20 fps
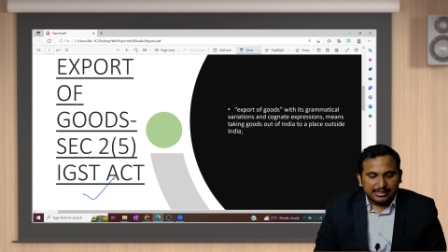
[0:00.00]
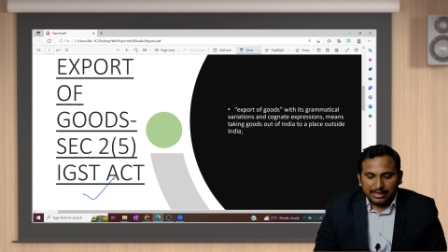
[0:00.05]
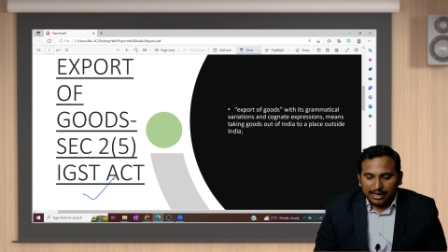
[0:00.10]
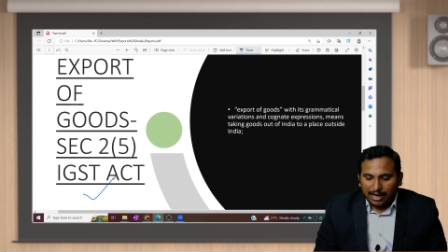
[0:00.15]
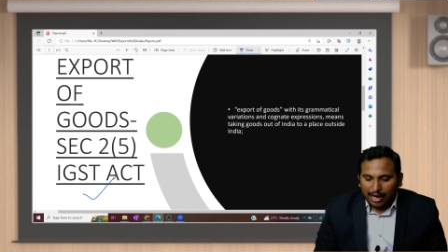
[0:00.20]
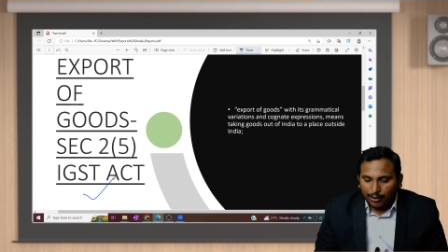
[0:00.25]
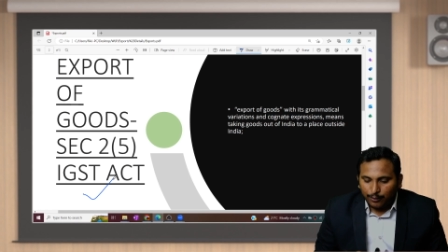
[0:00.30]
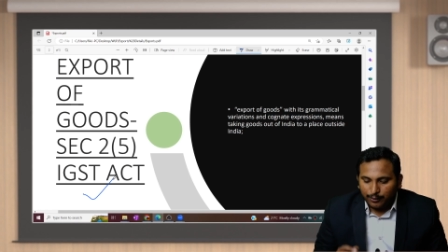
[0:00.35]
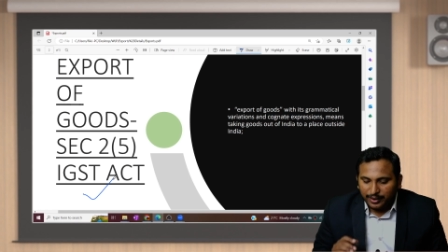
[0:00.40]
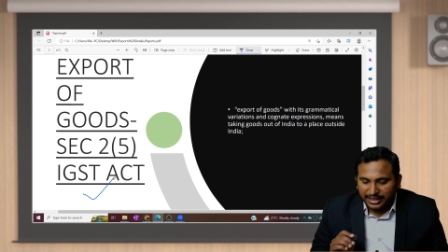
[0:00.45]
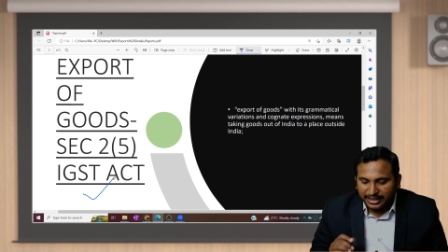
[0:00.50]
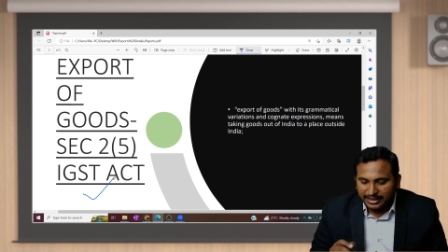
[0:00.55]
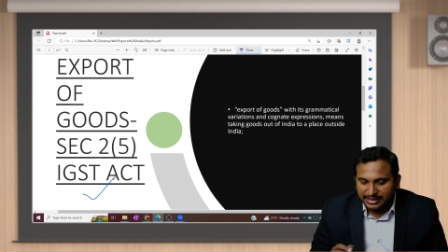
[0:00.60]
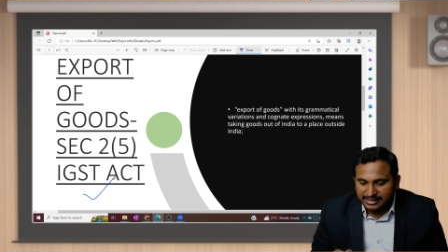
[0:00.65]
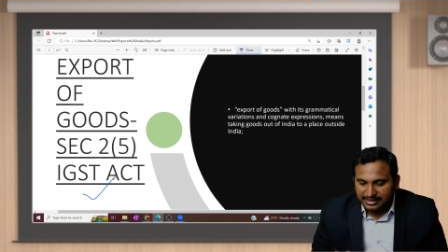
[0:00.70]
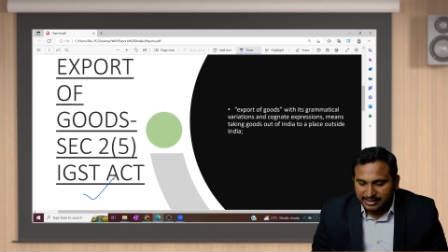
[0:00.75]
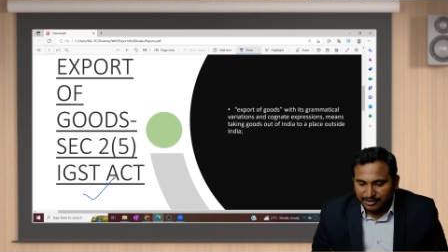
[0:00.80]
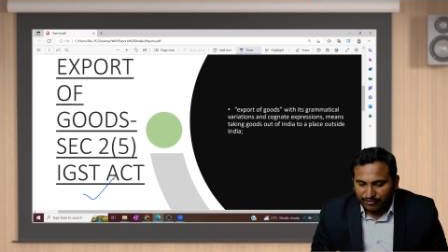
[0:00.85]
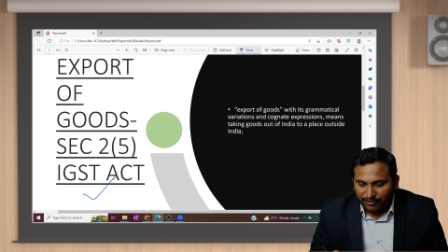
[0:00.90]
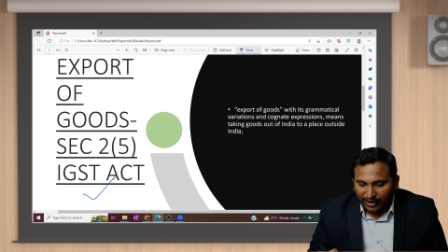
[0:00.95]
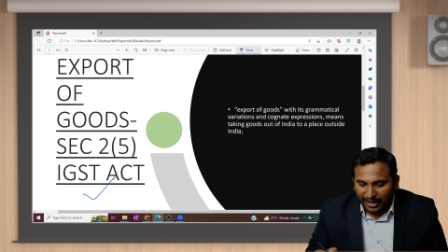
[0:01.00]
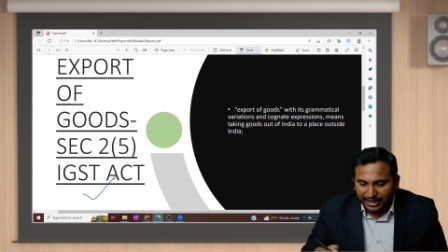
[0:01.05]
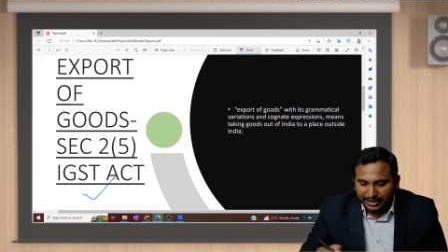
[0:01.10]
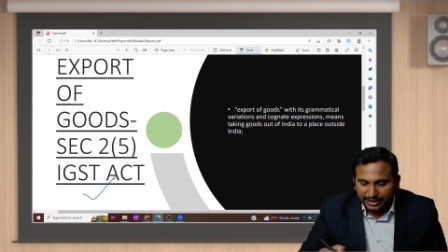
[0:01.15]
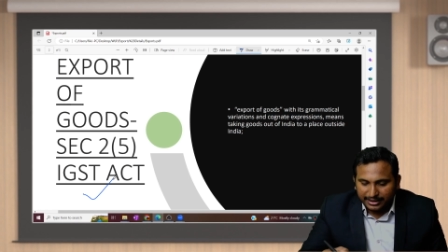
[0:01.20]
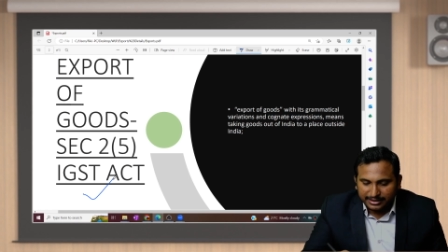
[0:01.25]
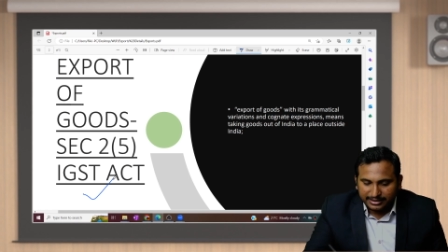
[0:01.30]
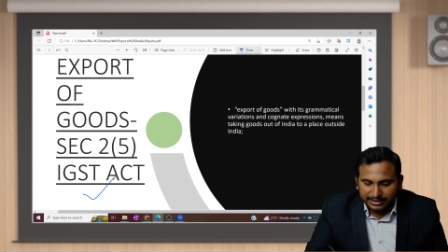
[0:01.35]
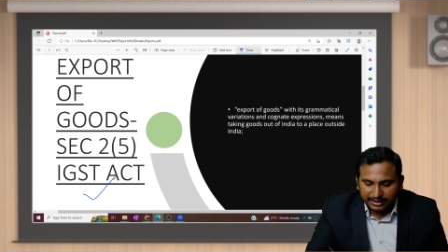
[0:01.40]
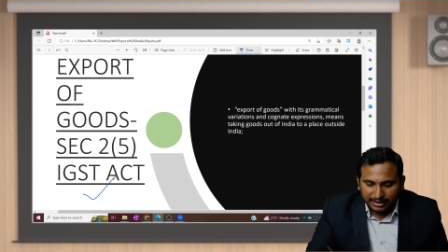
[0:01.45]
how it is
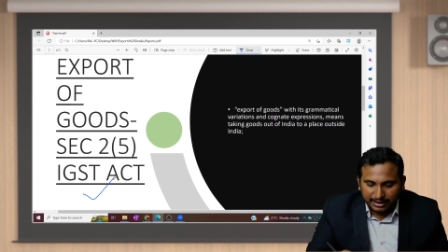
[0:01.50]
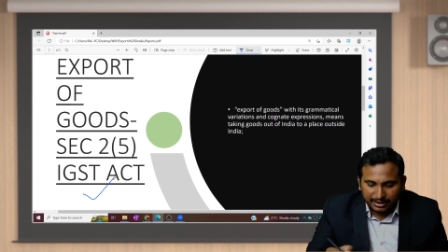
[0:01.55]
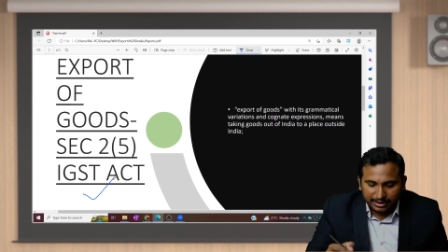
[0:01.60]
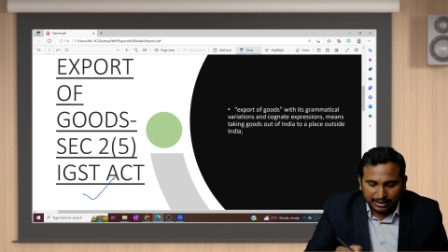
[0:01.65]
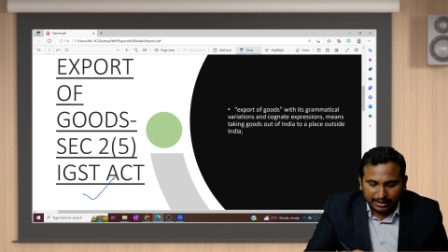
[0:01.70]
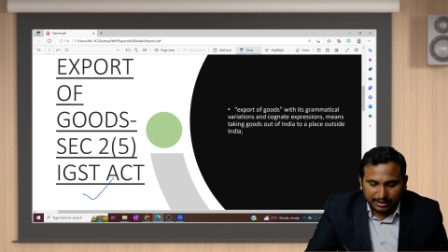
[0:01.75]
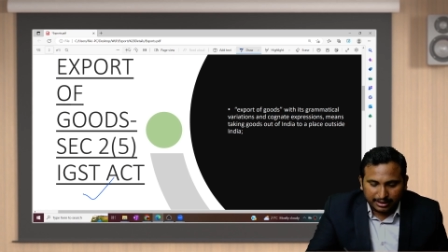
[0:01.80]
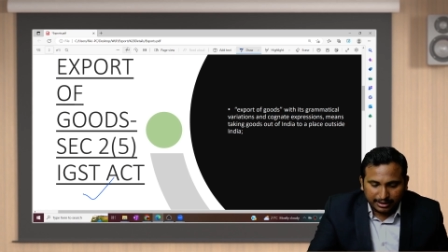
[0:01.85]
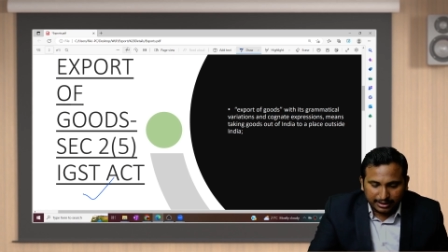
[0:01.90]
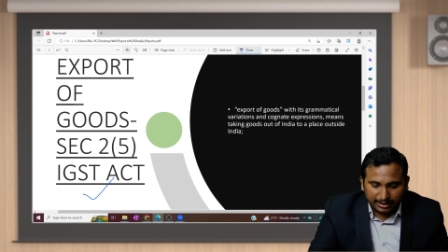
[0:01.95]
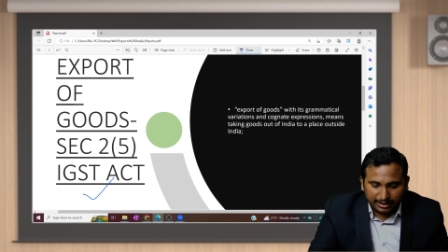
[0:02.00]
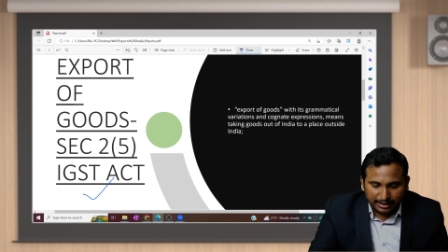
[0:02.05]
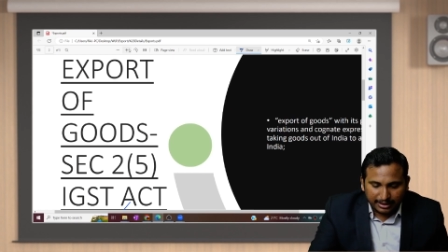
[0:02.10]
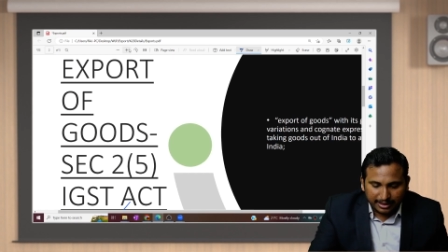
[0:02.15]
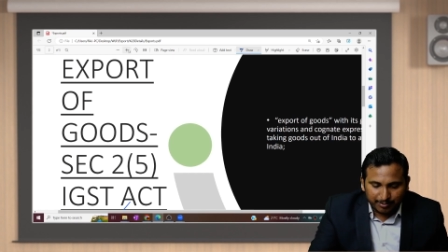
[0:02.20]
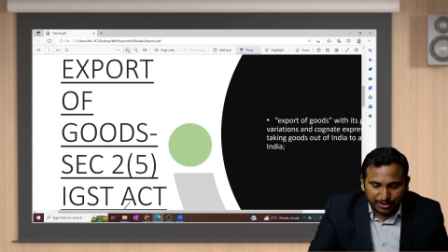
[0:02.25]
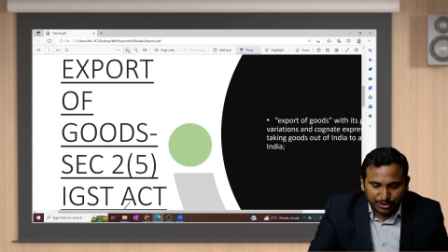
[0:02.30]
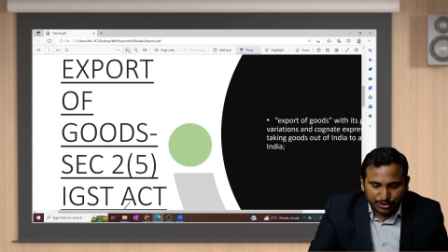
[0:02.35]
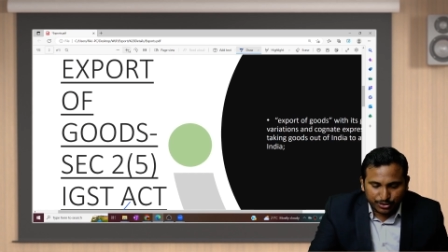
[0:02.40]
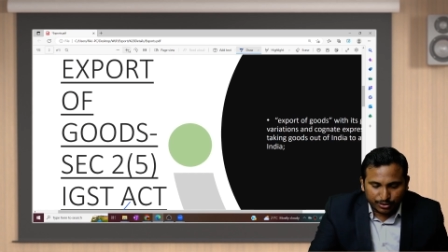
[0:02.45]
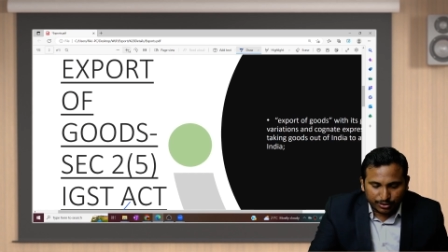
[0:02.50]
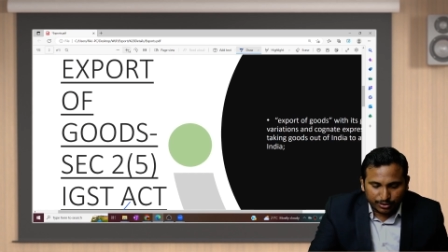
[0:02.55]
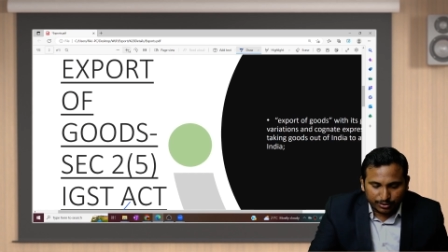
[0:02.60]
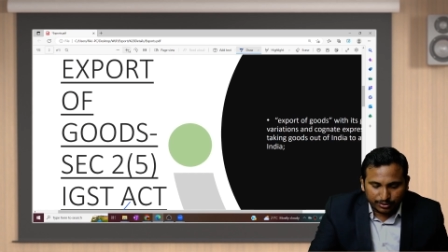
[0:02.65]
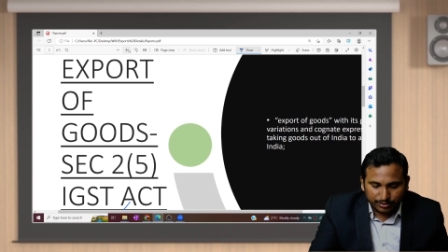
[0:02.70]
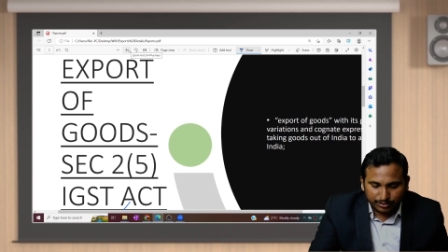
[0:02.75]
defined, sir? Let me show you.